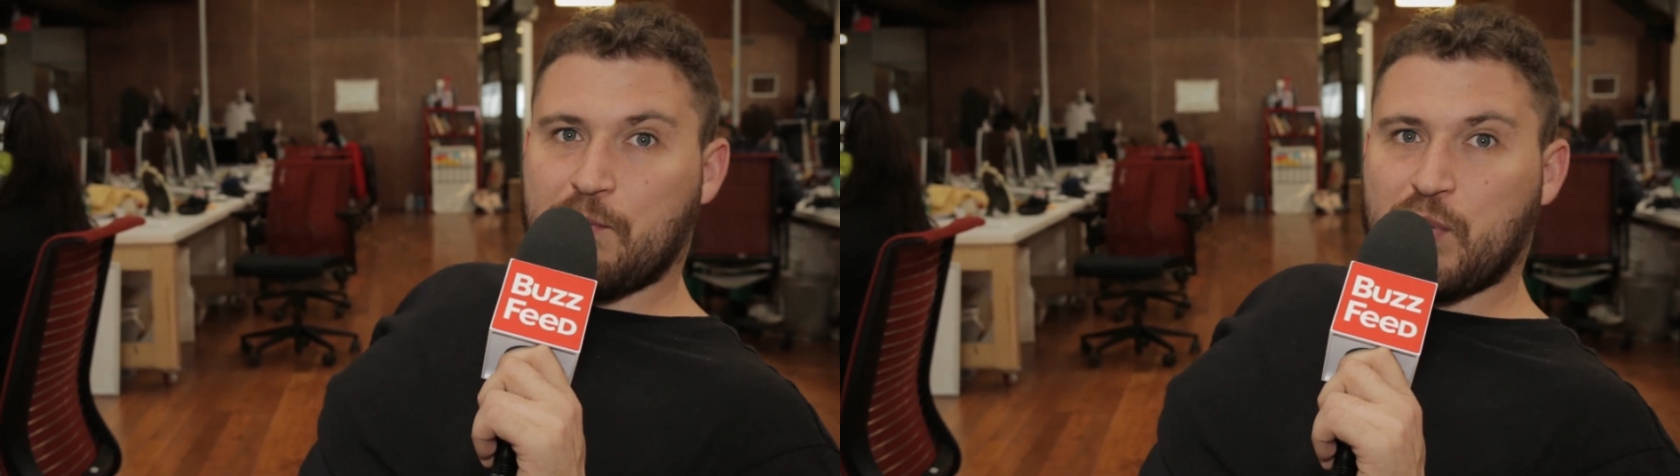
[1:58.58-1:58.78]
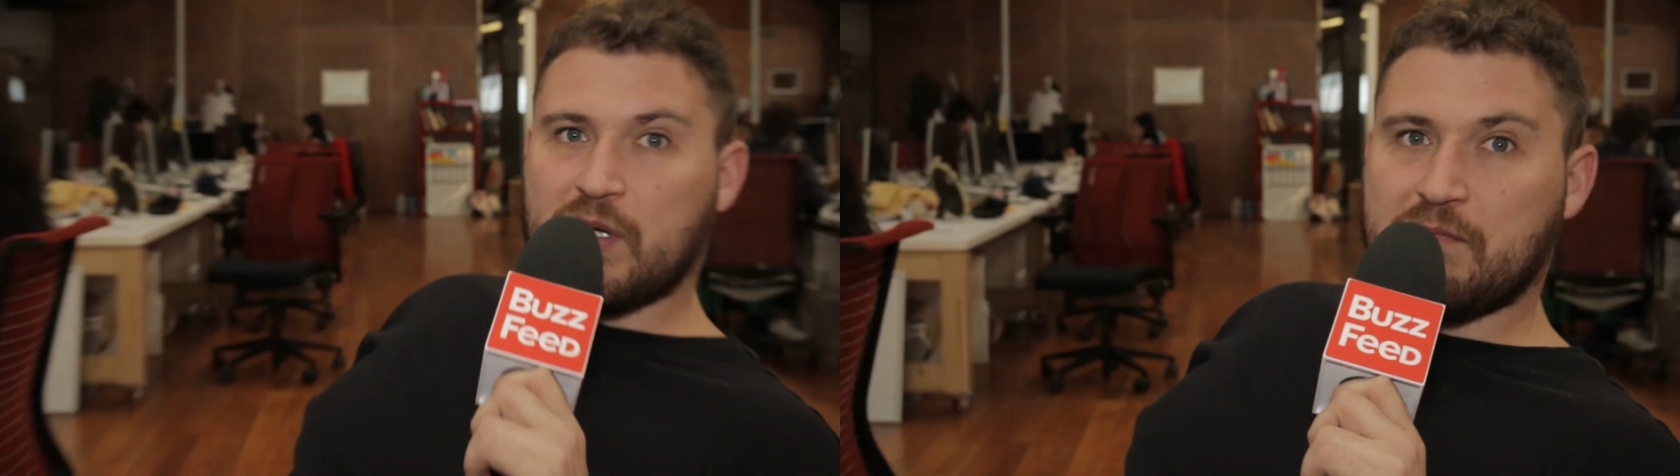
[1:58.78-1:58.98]

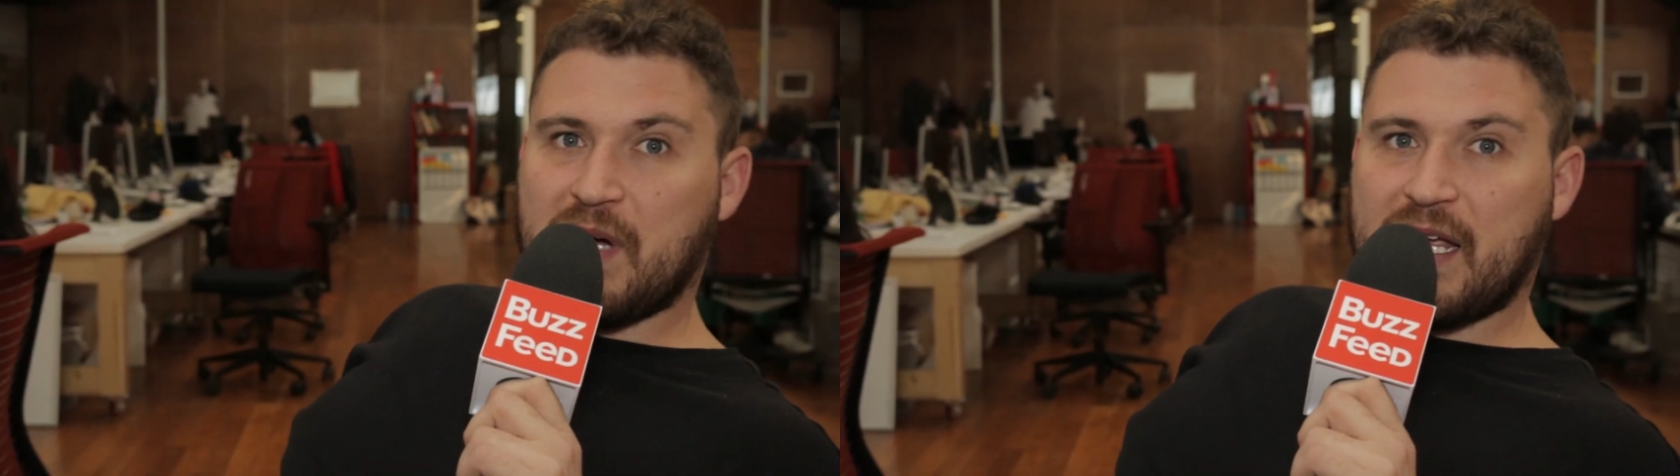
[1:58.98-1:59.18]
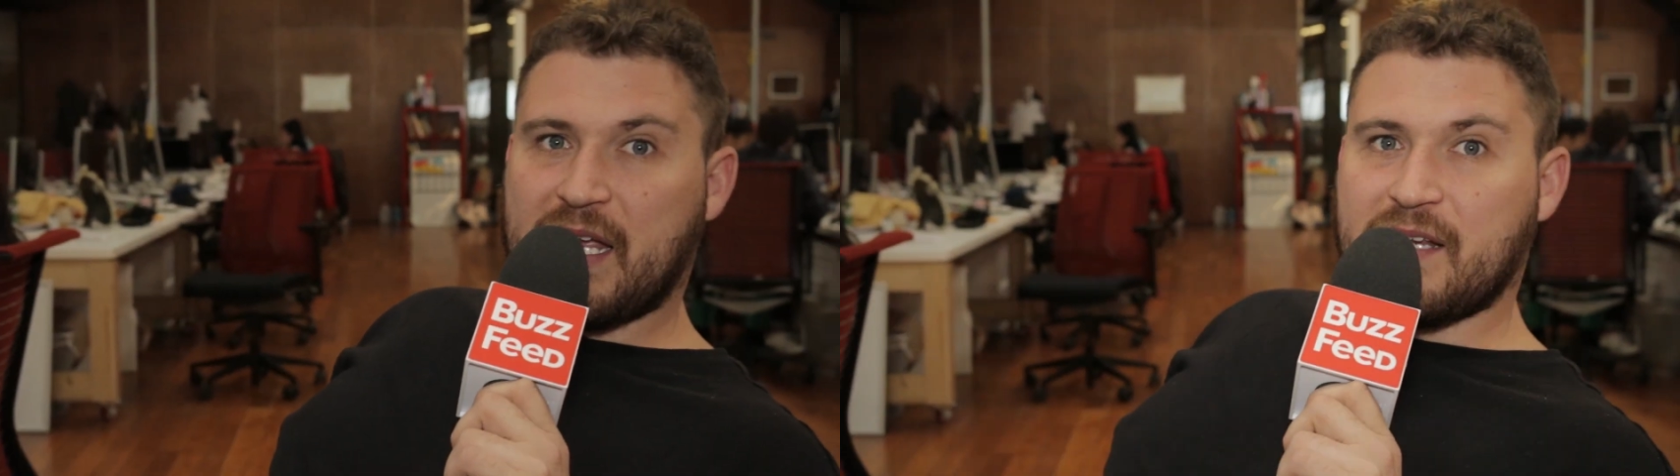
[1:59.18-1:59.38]
put
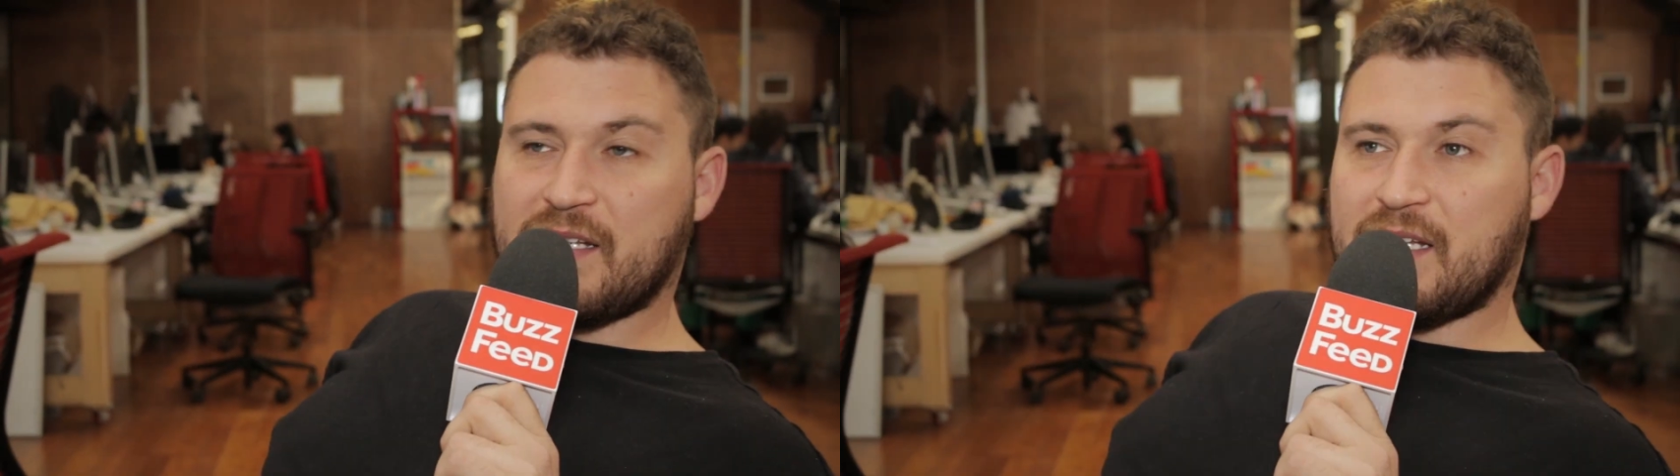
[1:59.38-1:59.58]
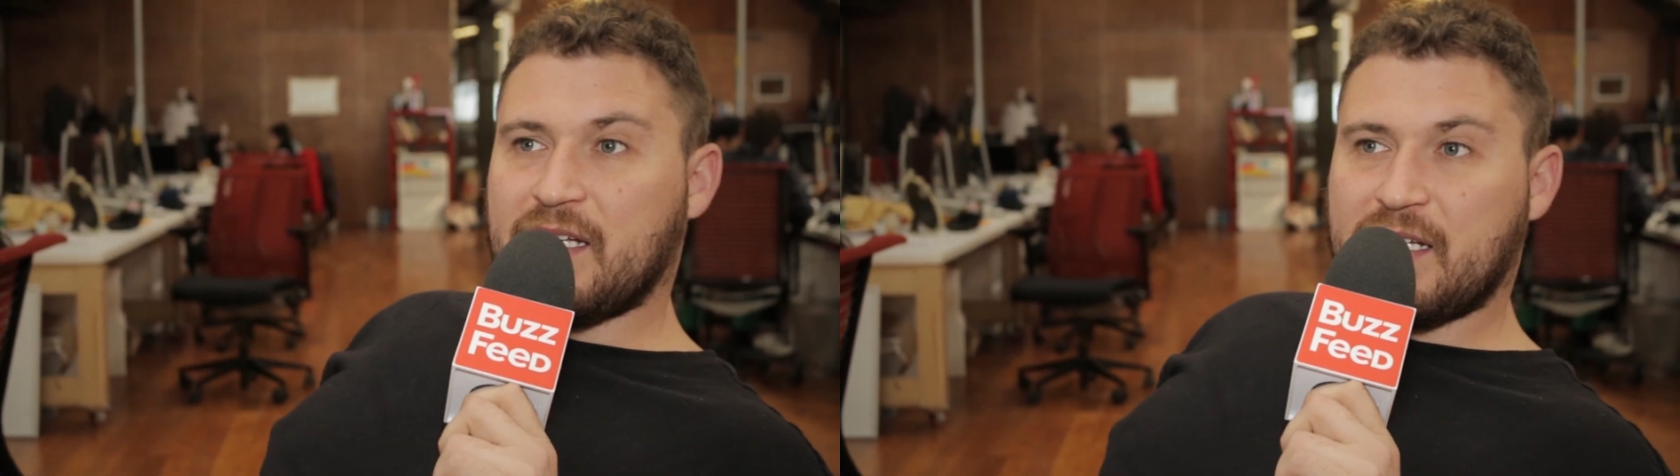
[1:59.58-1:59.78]
my hand
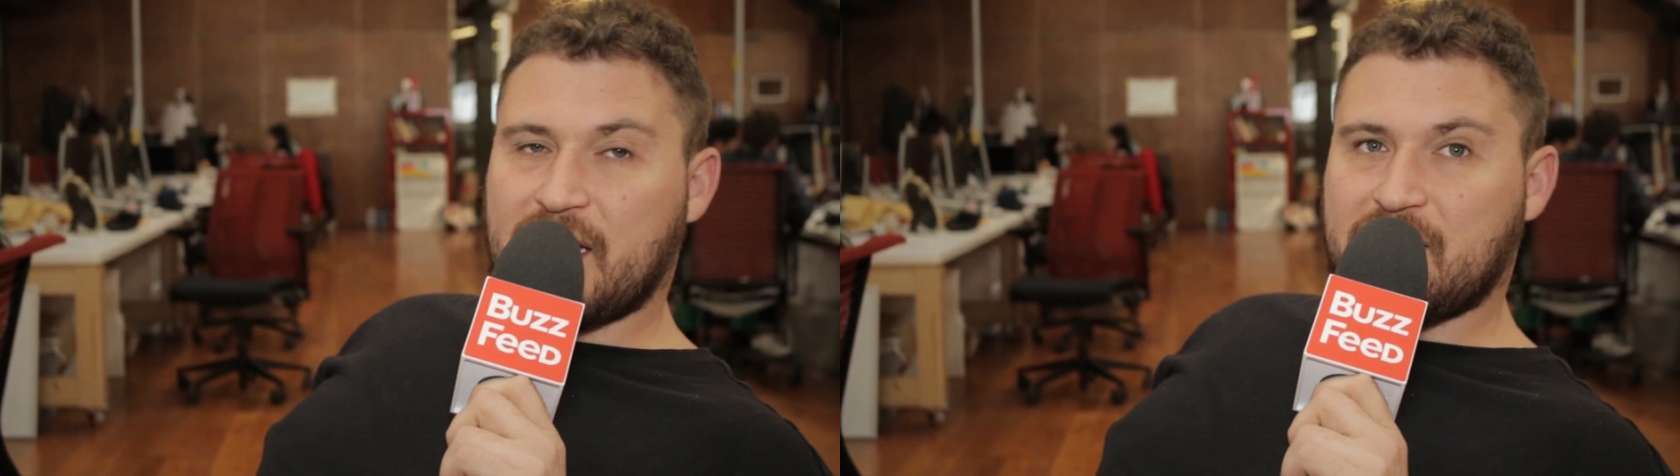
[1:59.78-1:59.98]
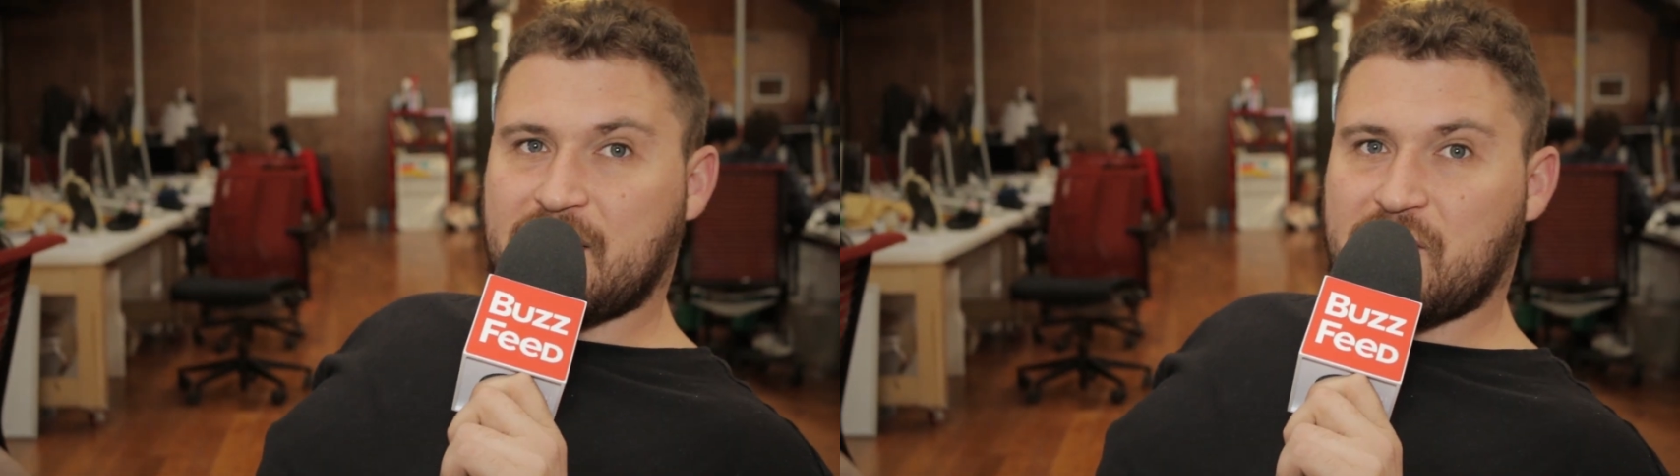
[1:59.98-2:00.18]

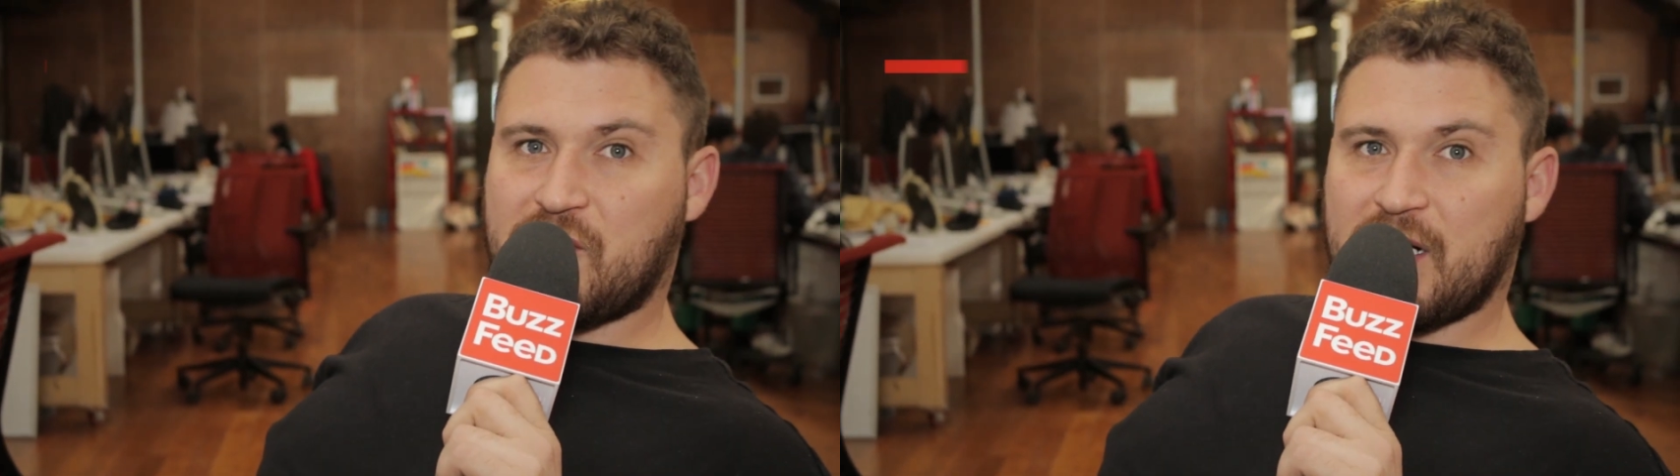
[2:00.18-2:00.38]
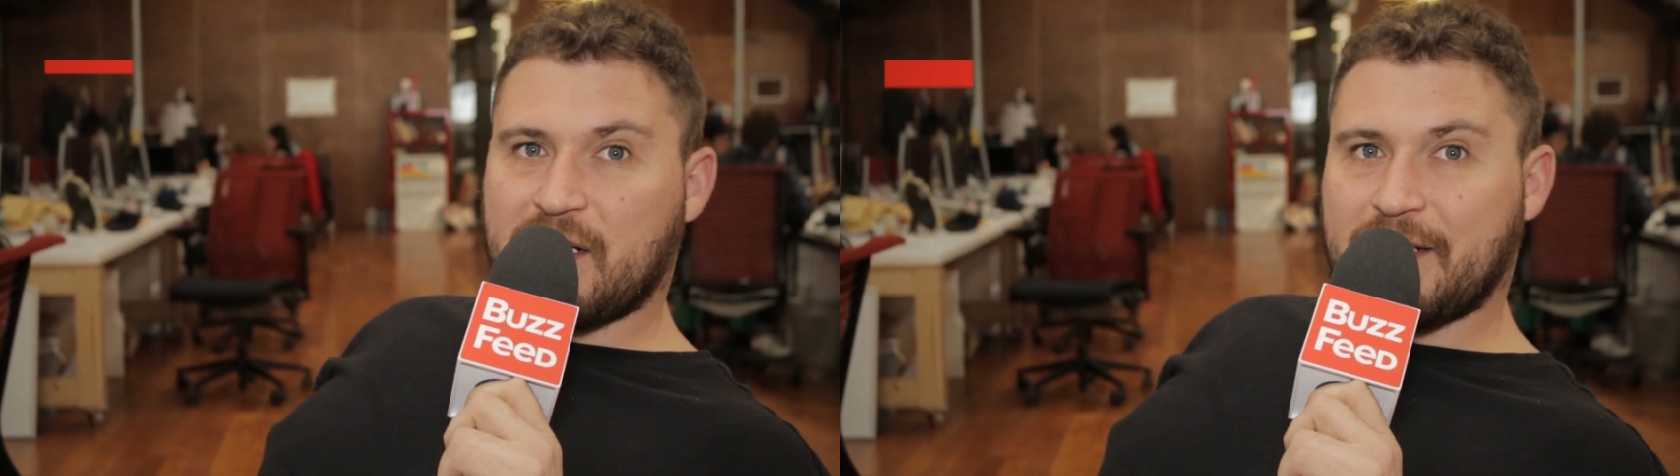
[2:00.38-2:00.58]
against his
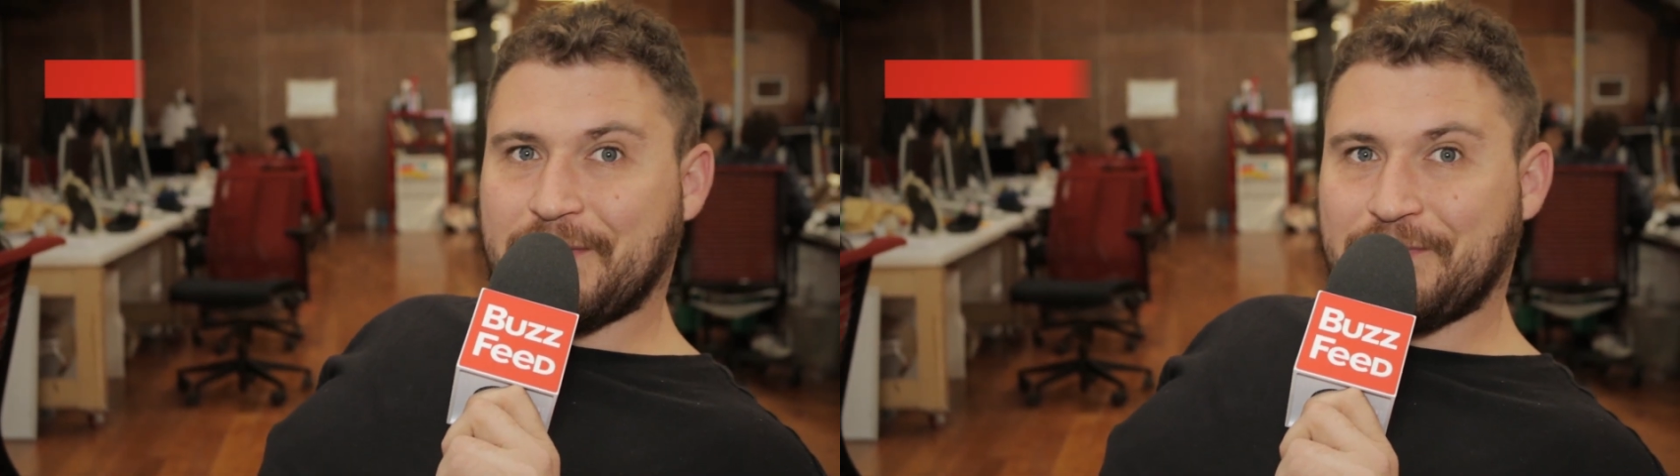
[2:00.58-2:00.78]
junk.